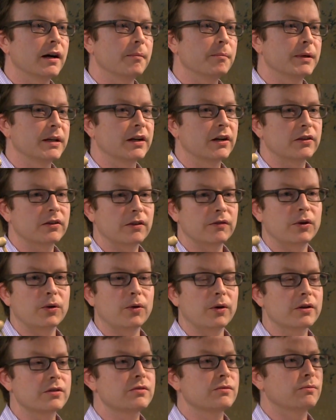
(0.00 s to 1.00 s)
Because, of
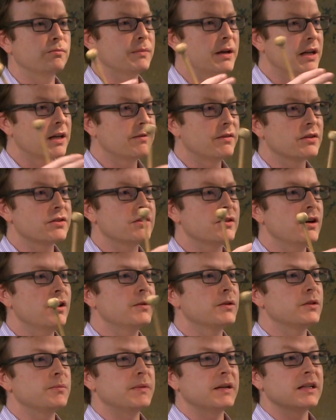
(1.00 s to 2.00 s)
course, many of us
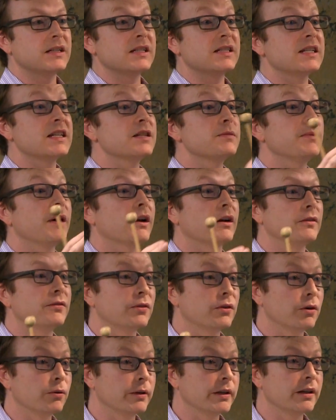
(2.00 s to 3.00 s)
know it's been a disease model
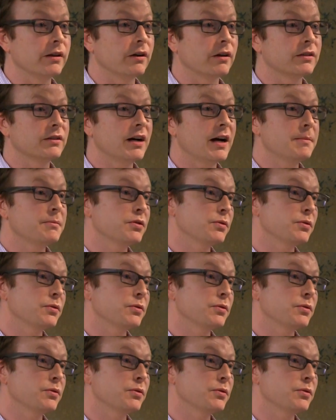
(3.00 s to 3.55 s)
for a really long time,